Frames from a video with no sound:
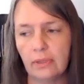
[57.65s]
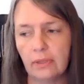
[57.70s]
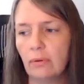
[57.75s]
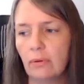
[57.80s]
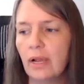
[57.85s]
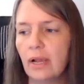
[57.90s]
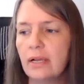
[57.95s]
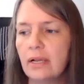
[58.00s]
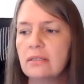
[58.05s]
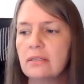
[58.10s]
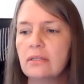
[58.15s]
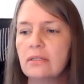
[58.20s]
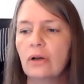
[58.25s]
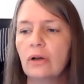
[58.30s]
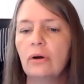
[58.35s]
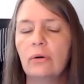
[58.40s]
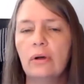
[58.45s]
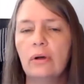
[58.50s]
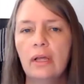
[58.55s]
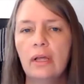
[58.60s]
Okay,
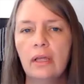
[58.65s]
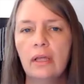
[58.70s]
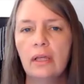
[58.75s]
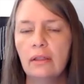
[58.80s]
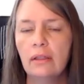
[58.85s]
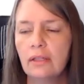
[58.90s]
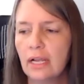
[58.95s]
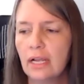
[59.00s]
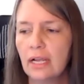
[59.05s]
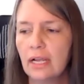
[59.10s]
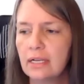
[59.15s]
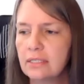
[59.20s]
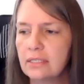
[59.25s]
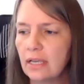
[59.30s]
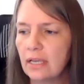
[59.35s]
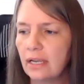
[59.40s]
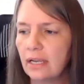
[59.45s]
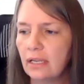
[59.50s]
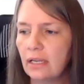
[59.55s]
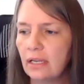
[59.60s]
so the next
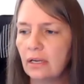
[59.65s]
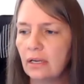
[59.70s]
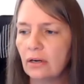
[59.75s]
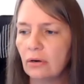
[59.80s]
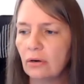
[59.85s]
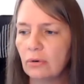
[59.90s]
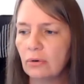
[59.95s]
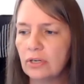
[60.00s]
slide here,